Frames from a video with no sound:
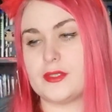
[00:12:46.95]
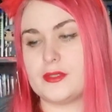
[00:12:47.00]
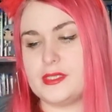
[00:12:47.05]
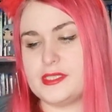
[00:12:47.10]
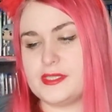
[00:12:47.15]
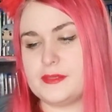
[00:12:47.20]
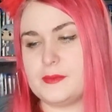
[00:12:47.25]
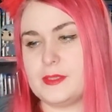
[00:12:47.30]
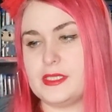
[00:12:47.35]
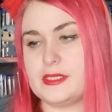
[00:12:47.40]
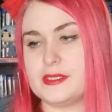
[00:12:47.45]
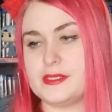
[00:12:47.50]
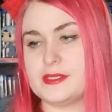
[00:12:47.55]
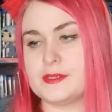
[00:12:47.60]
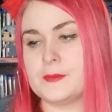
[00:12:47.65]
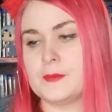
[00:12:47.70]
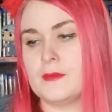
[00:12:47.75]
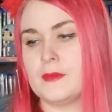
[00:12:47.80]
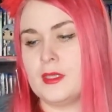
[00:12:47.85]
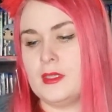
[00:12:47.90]
Christmas,
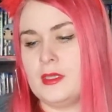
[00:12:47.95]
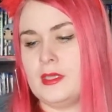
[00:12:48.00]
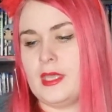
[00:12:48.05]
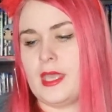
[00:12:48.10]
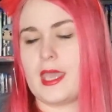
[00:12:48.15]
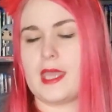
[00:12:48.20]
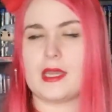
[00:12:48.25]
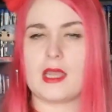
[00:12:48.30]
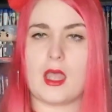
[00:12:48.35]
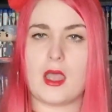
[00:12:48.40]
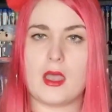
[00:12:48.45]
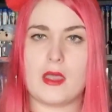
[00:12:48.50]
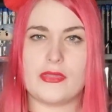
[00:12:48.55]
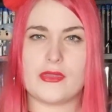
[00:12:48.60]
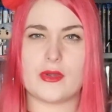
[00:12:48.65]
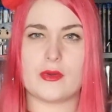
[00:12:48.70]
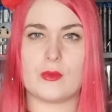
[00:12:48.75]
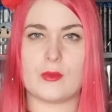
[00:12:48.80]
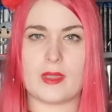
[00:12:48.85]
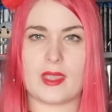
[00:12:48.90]
and on
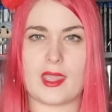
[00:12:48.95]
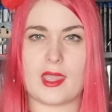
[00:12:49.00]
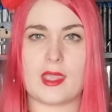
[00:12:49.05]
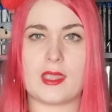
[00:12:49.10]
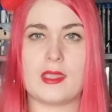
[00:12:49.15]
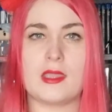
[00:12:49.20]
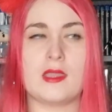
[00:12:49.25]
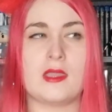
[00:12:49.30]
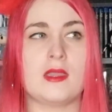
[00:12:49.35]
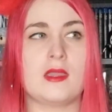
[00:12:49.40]
their way,